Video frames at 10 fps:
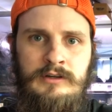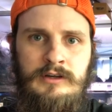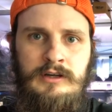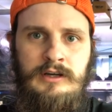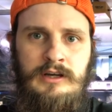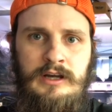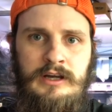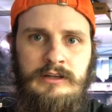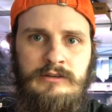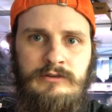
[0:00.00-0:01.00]
Uh, I
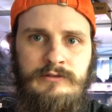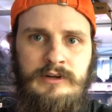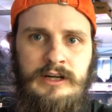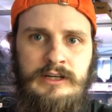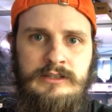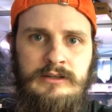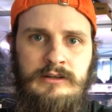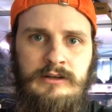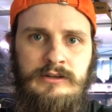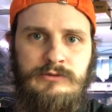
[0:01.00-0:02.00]
hate the overcast.
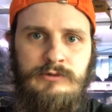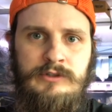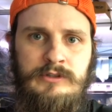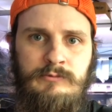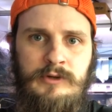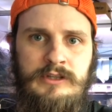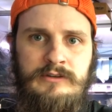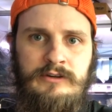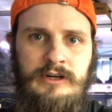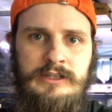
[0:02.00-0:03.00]
Nothing is worse than weeks
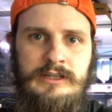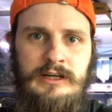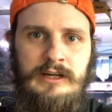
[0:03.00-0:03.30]
of gray sky.